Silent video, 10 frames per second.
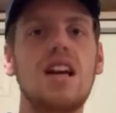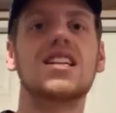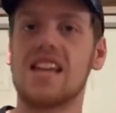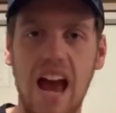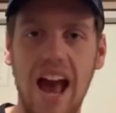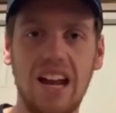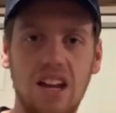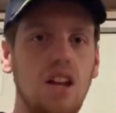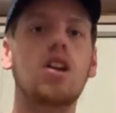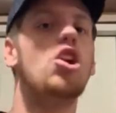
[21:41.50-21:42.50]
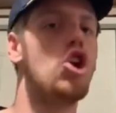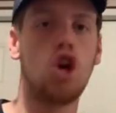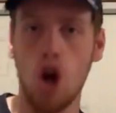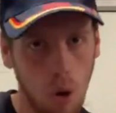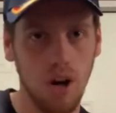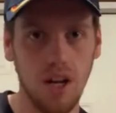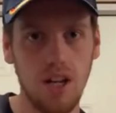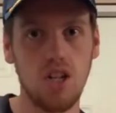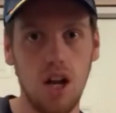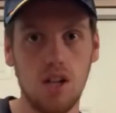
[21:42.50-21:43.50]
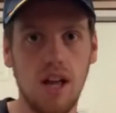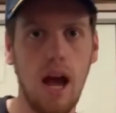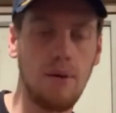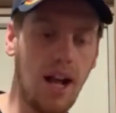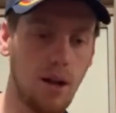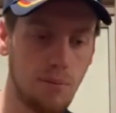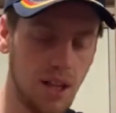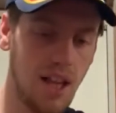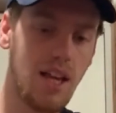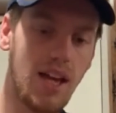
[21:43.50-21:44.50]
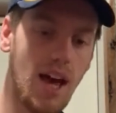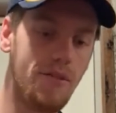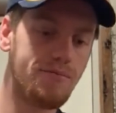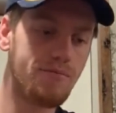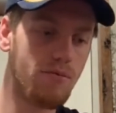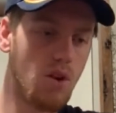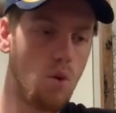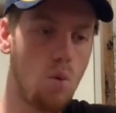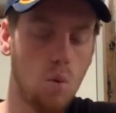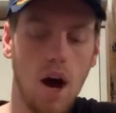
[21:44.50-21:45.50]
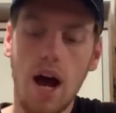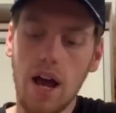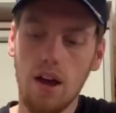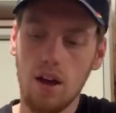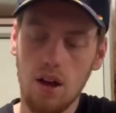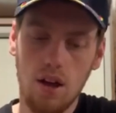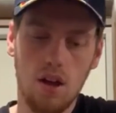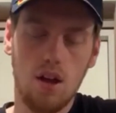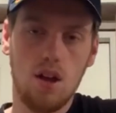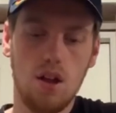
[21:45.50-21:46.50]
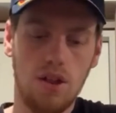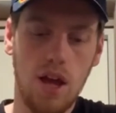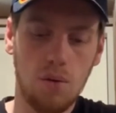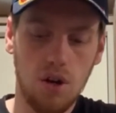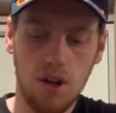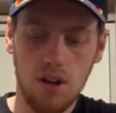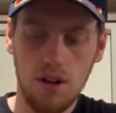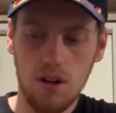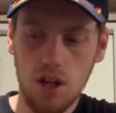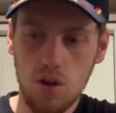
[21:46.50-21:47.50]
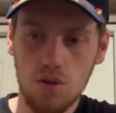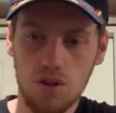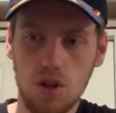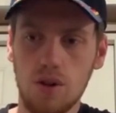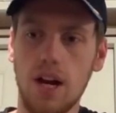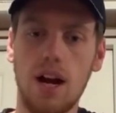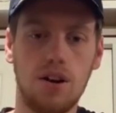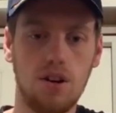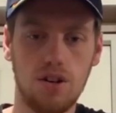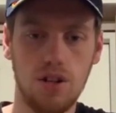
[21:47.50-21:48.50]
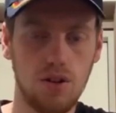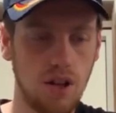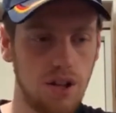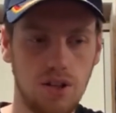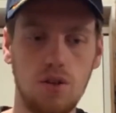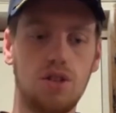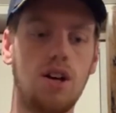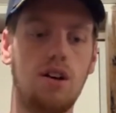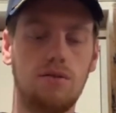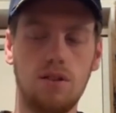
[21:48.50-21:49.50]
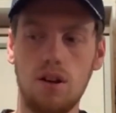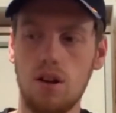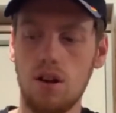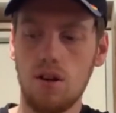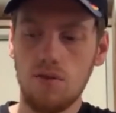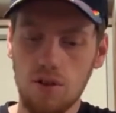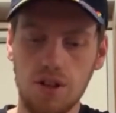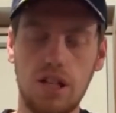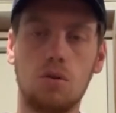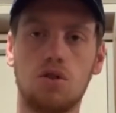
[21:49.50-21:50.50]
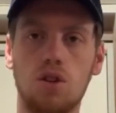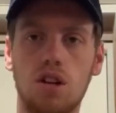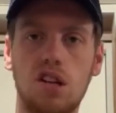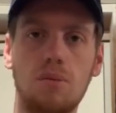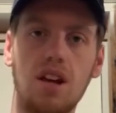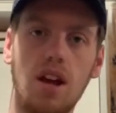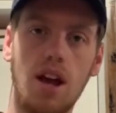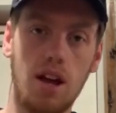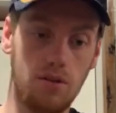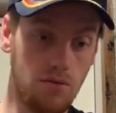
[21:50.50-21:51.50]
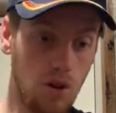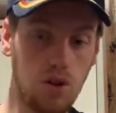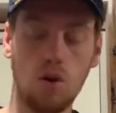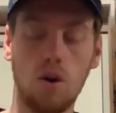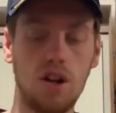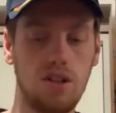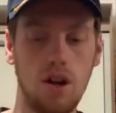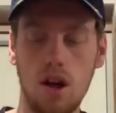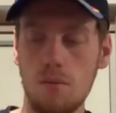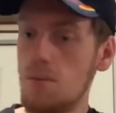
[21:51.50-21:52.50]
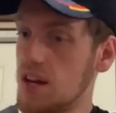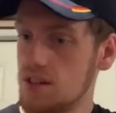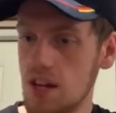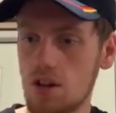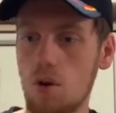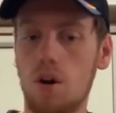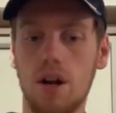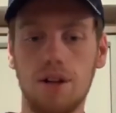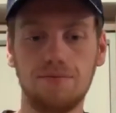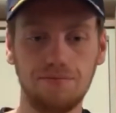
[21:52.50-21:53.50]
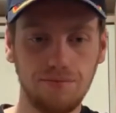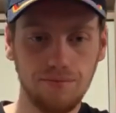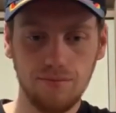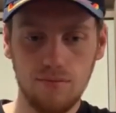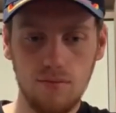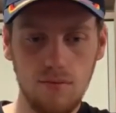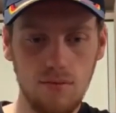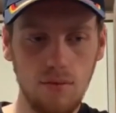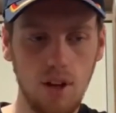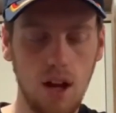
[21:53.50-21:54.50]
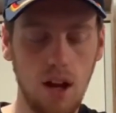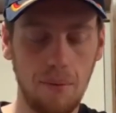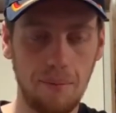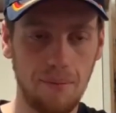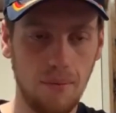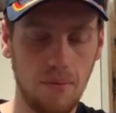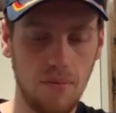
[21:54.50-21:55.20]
is canon. No one can change that. I mean, I completely get why they would use new characters and use all this new stuff for the sequel trilogy and new stories, because they don't want to,